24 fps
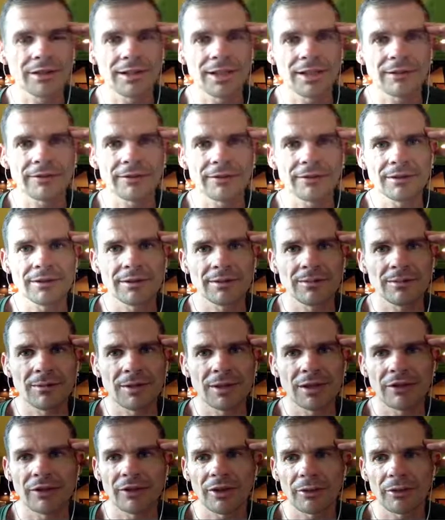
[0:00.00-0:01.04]
effort,
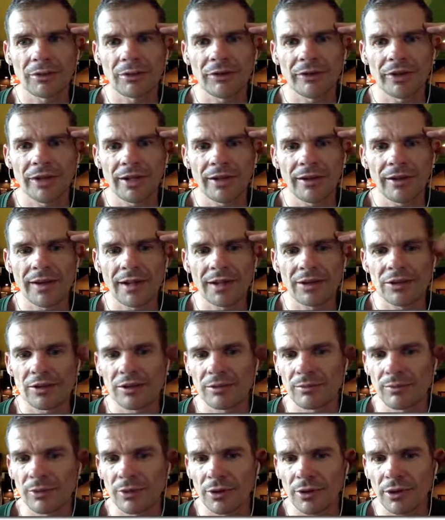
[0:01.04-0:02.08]
because I would say they
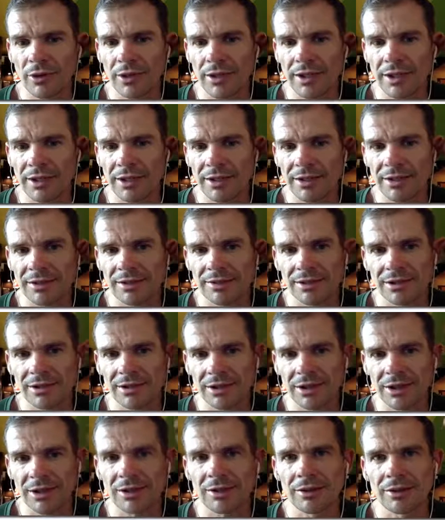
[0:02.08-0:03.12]
should put on
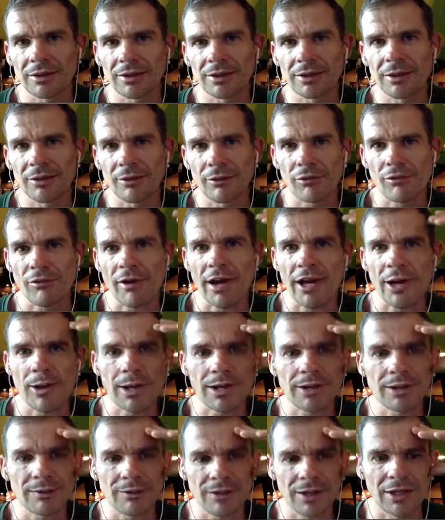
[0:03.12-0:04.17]
a
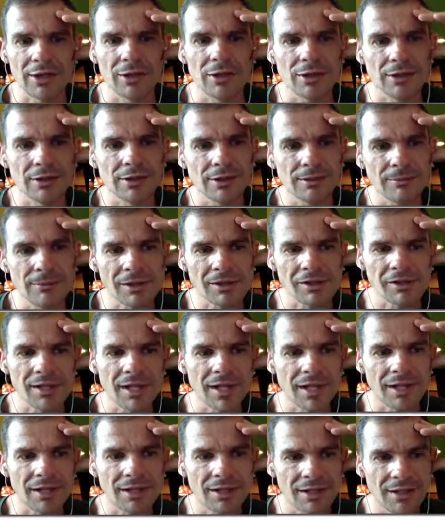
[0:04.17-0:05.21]
radioactive yellow. Imagine
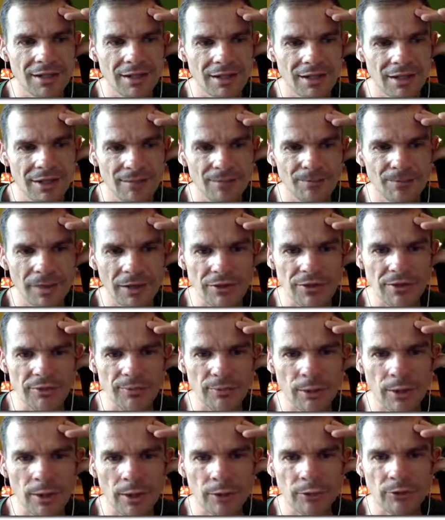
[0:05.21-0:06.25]
that. Imagine this
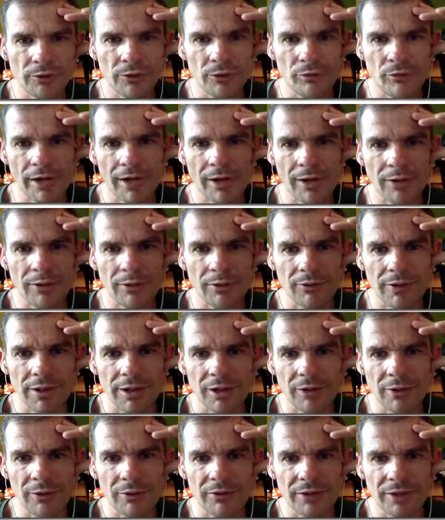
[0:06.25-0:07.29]
bike is in radioactive
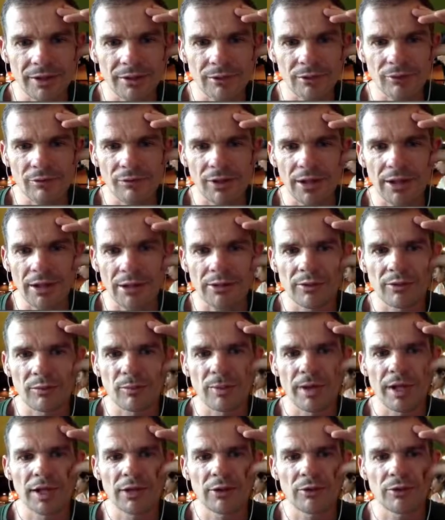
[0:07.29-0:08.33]
yellow or something, radioactive
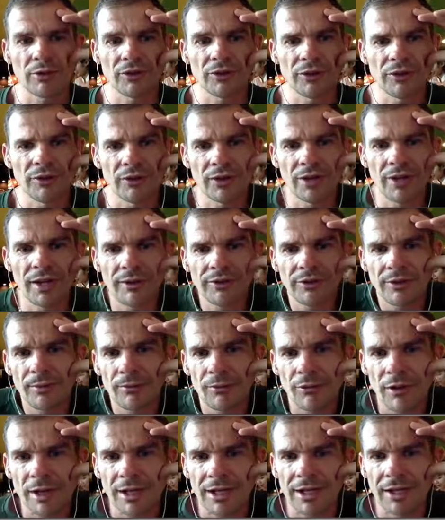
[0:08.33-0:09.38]
pink, or something. It has some
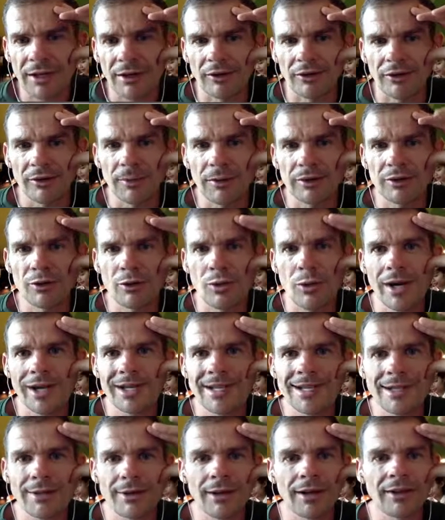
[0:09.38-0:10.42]
bright colours. I mean, it's
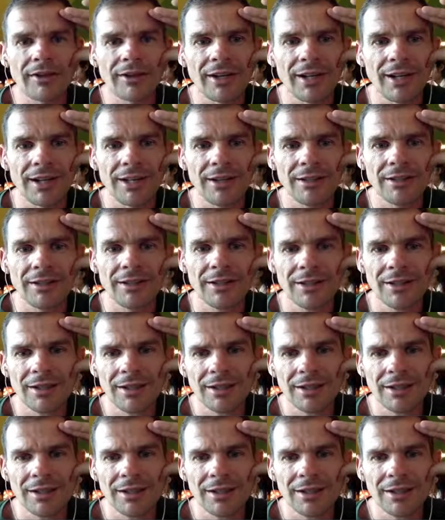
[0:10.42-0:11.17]
2019.